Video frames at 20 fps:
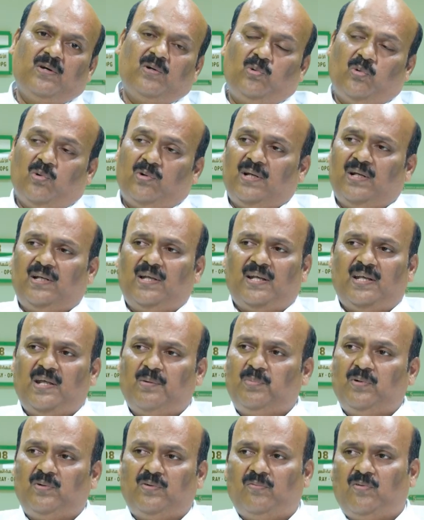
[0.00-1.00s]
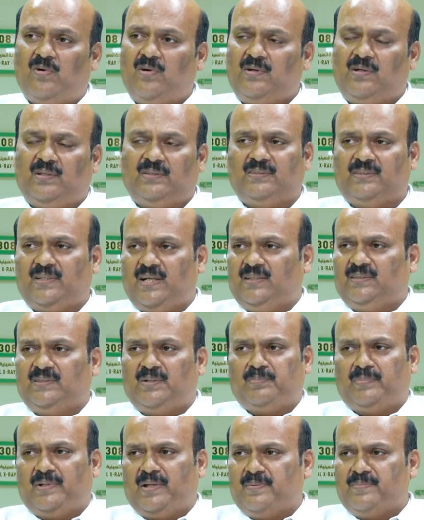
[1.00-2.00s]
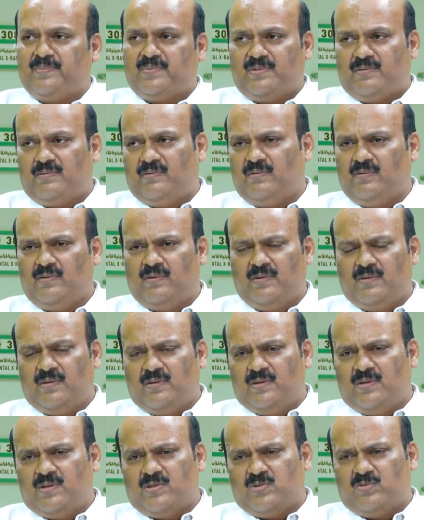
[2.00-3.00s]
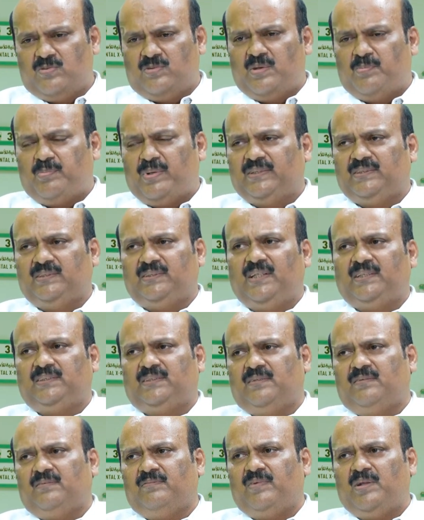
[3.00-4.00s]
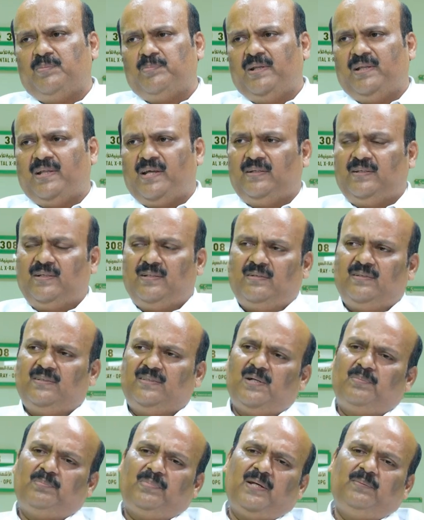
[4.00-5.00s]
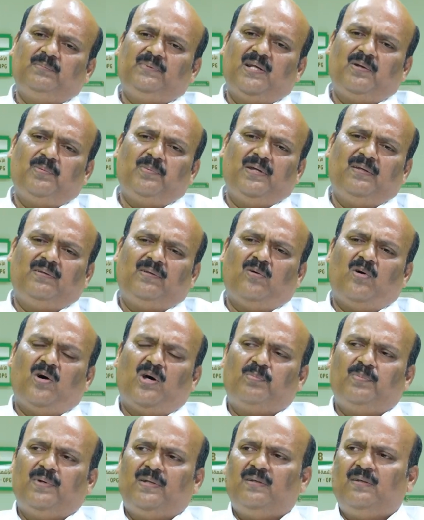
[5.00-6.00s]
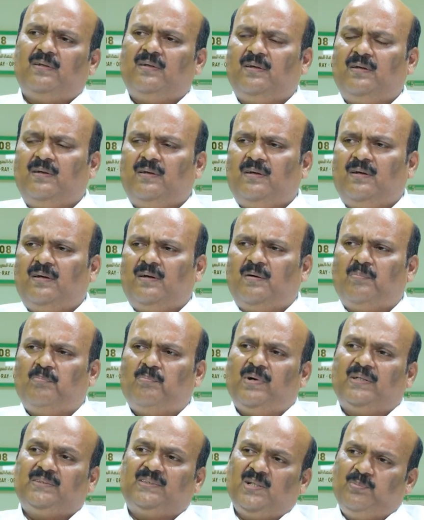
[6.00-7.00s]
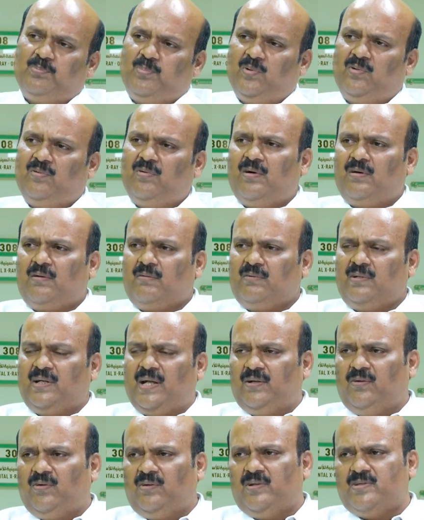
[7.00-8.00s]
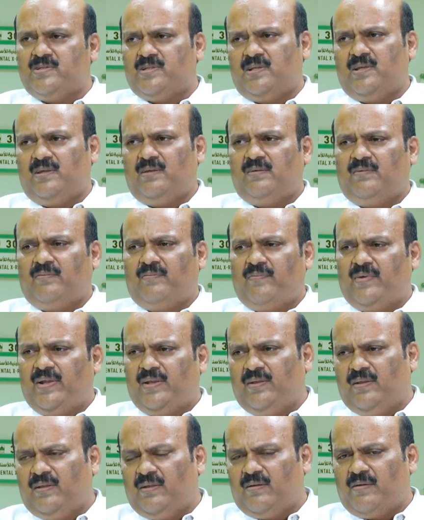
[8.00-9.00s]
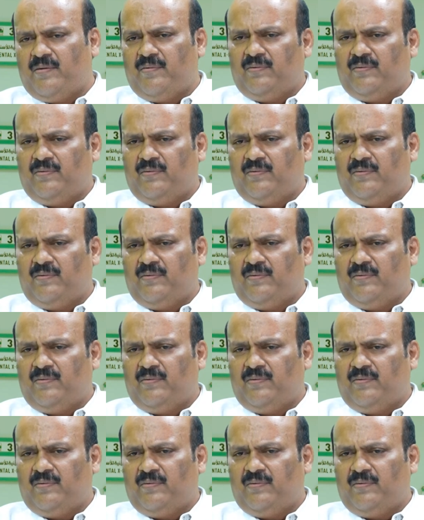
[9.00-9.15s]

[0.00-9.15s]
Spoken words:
totally unable to walk and stand sometimes. So So the presentation will be like that. Sometimes there will be normal muscle pull or tendon injury when